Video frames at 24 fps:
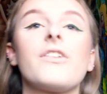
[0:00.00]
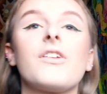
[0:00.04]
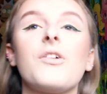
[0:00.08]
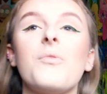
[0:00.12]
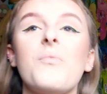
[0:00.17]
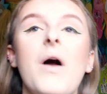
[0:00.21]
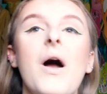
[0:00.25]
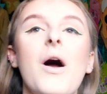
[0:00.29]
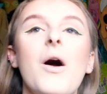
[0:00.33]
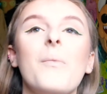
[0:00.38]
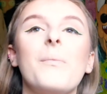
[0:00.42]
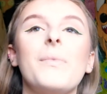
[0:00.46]
has
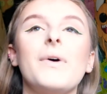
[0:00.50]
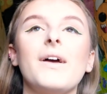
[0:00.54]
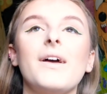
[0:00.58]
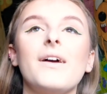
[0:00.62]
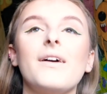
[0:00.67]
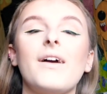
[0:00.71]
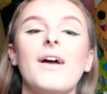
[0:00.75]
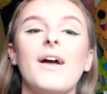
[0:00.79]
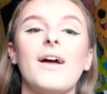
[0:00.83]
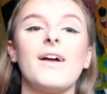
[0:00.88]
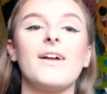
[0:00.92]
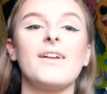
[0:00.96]
come out a
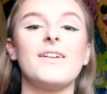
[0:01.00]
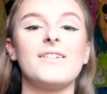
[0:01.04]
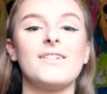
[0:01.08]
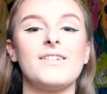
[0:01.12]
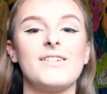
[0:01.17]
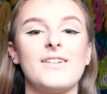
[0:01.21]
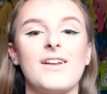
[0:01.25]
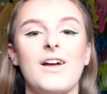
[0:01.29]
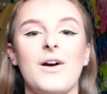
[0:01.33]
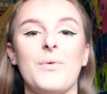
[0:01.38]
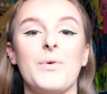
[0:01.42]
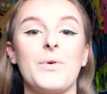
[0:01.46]
bit
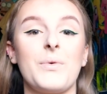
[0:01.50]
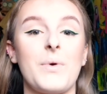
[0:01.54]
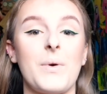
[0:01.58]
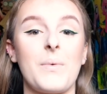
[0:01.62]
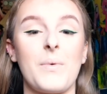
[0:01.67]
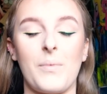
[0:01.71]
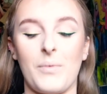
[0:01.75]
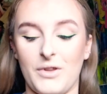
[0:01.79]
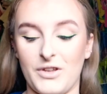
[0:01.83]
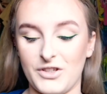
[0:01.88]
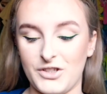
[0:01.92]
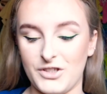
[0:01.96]
and now I want to
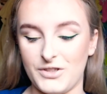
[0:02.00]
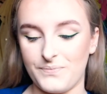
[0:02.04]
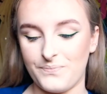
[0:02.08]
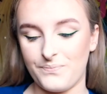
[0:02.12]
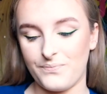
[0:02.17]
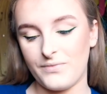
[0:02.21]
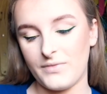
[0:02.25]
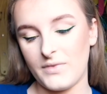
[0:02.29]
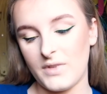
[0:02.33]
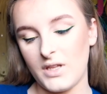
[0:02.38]
wear my blush.